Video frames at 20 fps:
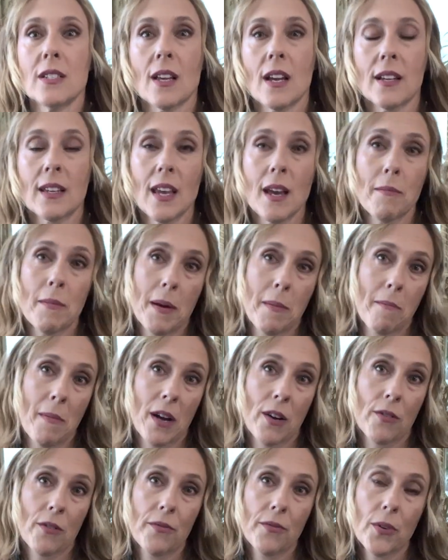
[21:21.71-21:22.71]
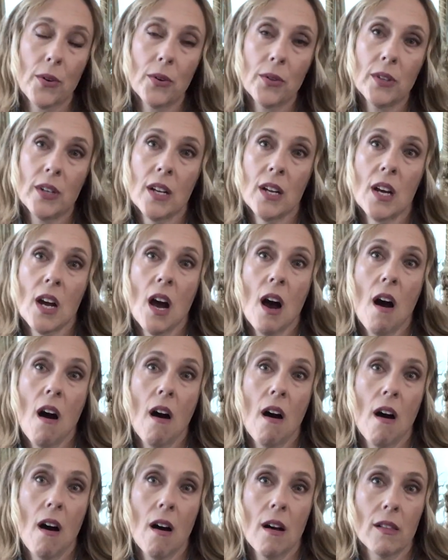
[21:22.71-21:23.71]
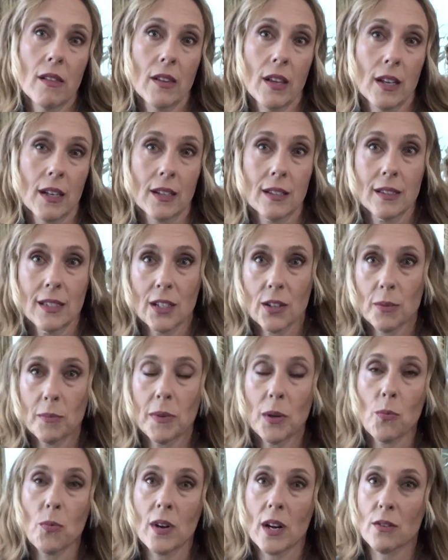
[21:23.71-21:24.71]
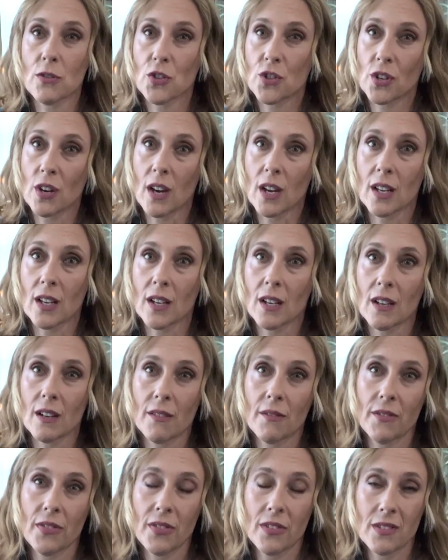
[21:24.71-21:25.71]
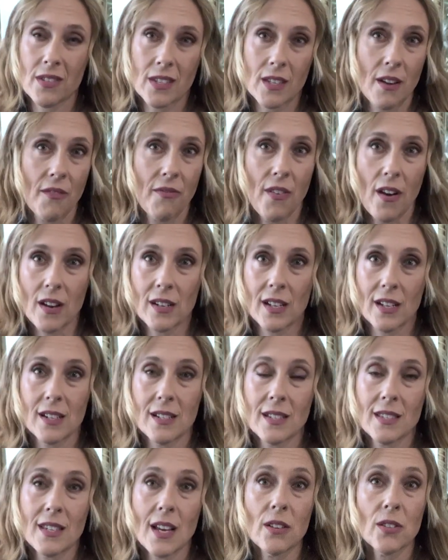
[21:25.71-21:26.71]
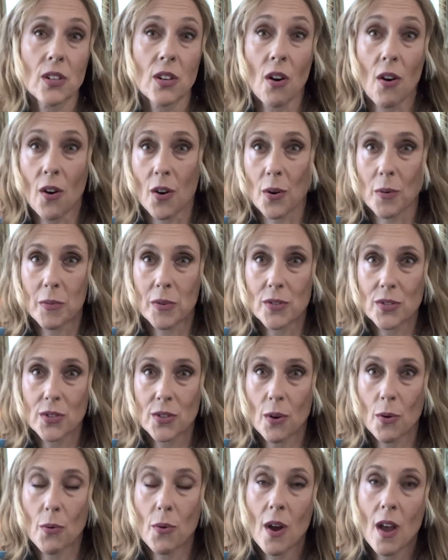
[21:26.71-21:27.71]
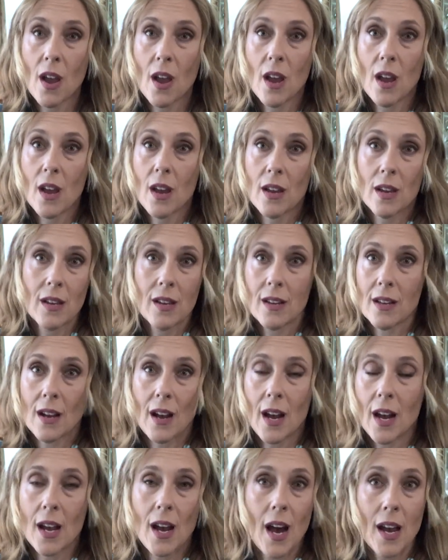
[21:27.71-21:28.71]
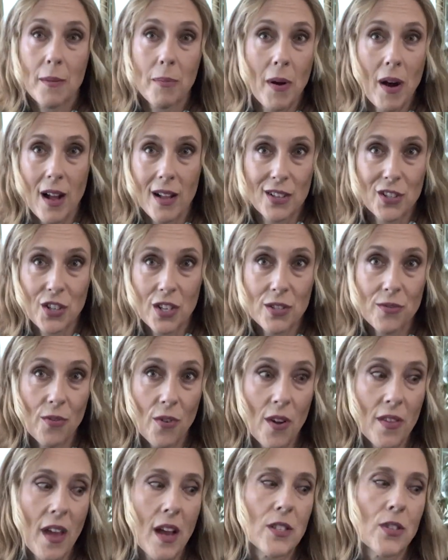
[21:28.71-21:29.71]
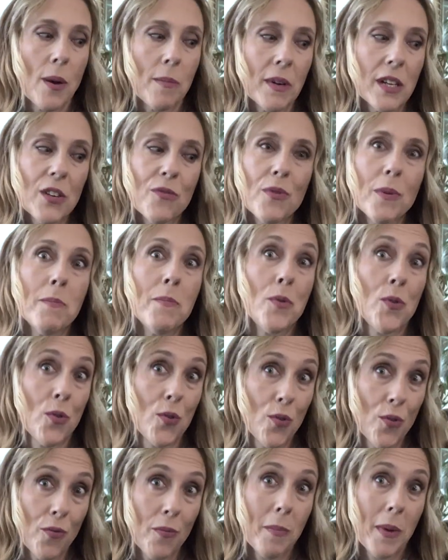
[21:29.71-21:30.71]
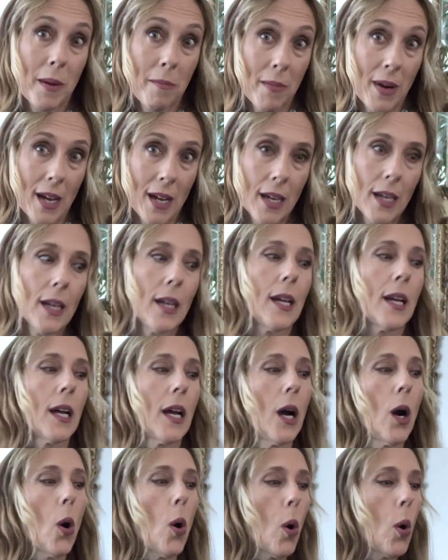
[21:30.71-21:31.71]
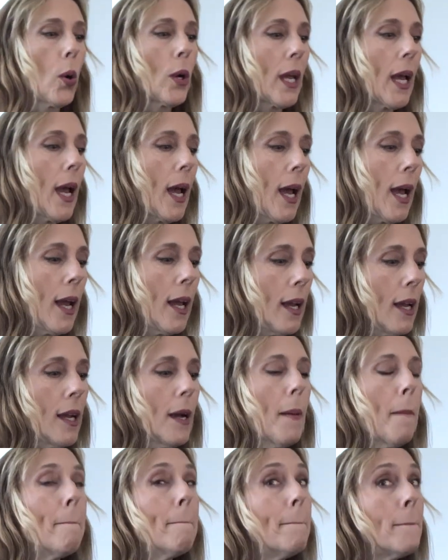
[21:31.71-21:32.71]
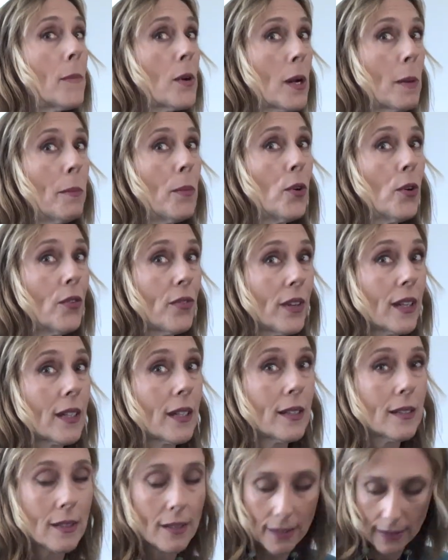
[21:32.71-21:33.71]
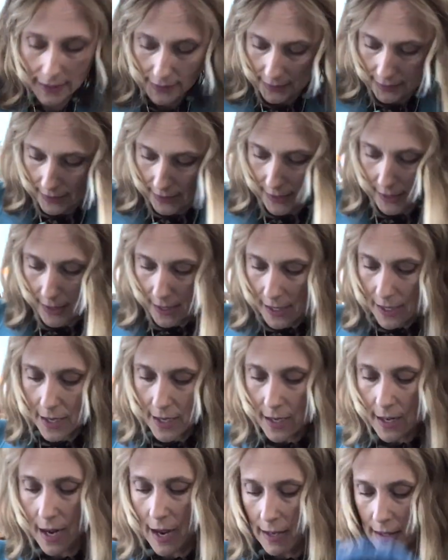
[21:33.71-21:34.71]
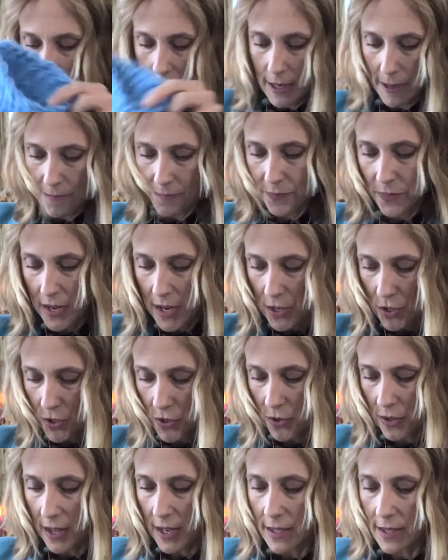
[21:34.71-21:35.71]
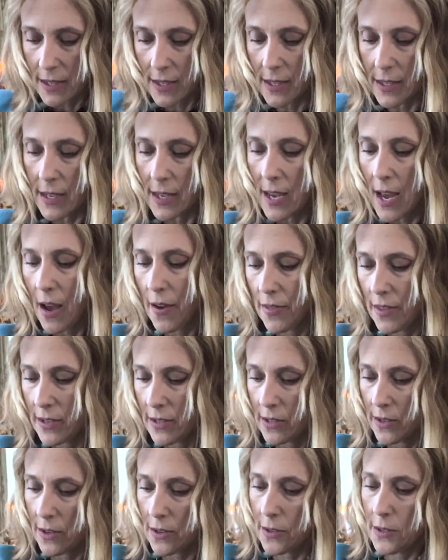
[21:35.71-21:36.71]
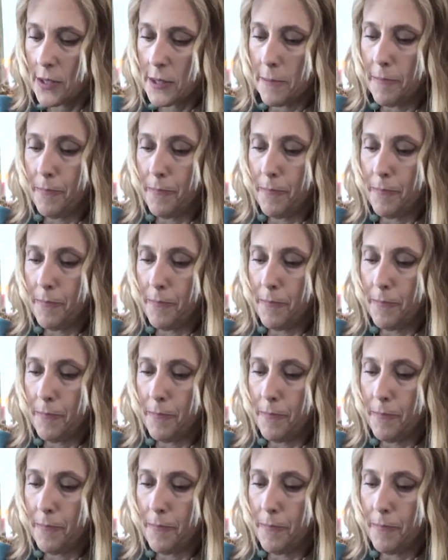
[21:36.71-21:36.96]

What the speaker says: I kept my microphone like near me when I was trying stuff on it, and it sounded horrible. So I apologize for all that. So I'm going to remove my mic. Okay, I'm removing it. All right. So let's see how this looks.